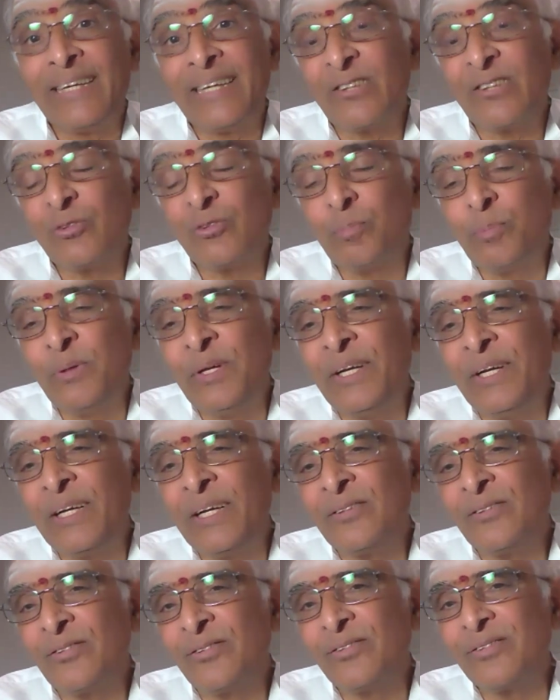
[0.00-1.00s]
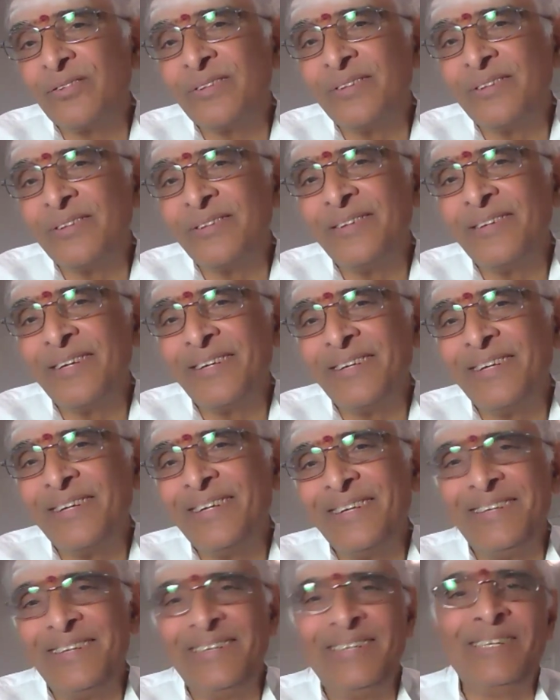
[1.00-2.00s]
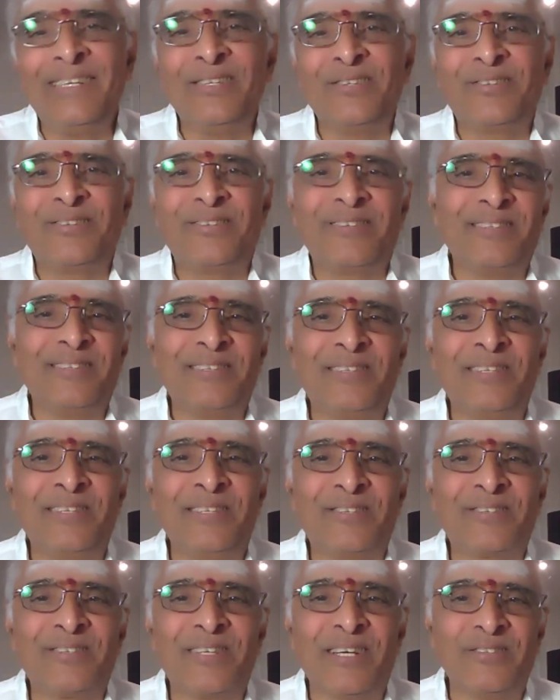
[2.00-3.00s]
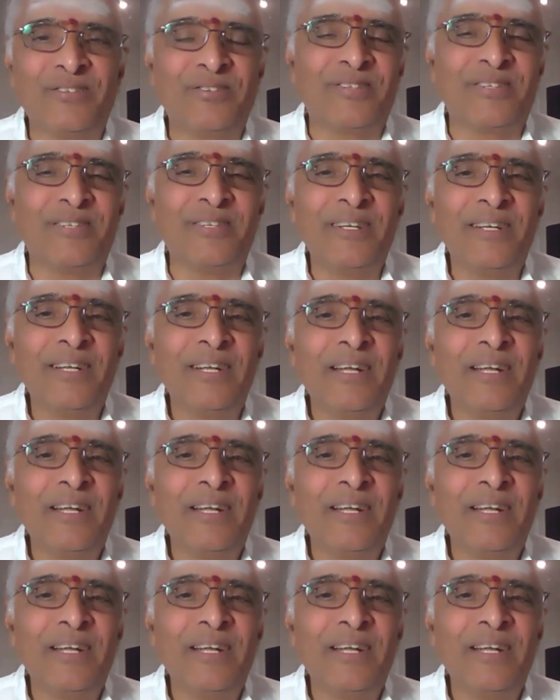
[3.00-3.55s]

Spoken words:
That experience is discussed